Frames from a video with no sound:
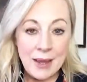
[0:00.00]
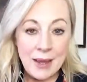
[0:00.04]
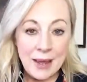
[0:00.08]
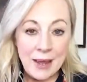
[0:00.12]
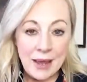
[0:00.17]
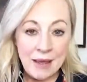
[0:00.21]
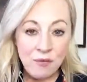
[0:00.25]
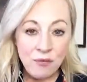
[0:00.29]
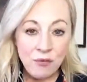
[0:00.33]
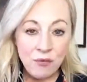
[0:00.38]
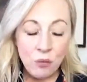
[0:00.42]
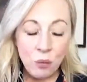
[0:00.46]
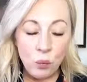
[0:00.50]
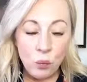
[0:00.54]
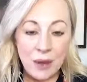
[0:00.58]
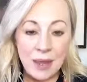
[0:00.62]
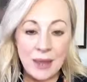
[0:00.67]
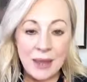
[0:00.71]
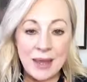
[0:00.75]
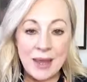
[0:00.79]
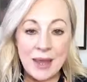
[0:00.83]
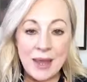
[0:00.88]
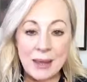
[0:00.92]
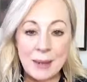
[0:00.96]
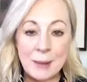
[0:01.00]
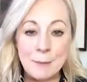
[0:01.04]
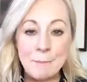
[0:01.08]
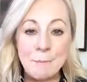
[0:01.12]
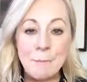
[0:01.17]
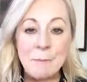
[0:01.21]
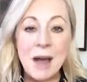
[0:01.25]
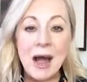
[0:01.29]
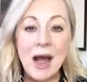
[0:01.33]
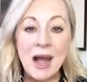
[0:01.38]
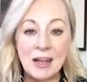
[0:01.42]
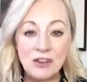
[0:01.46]
if we can
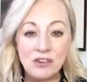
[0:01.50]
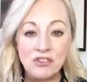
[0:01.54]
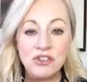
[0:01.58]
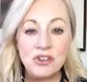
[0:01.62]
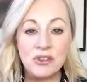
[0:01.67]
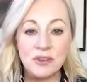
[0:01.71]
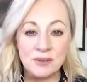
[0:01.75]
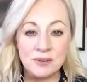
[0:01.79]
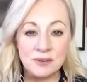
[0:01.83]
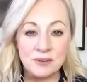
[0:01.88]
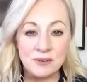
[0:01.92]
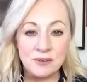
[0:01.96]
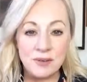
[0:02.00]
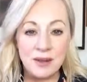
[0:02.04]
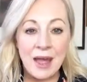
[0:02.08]
imagine